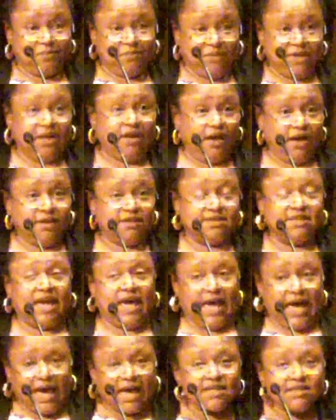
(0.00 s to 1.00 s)
Because
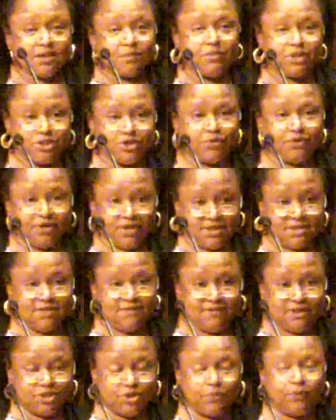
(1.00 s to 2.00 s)
as a mature
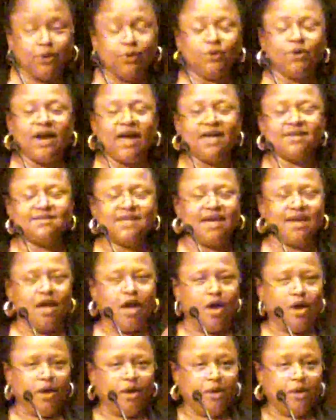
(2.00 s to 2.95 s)
individual, or as a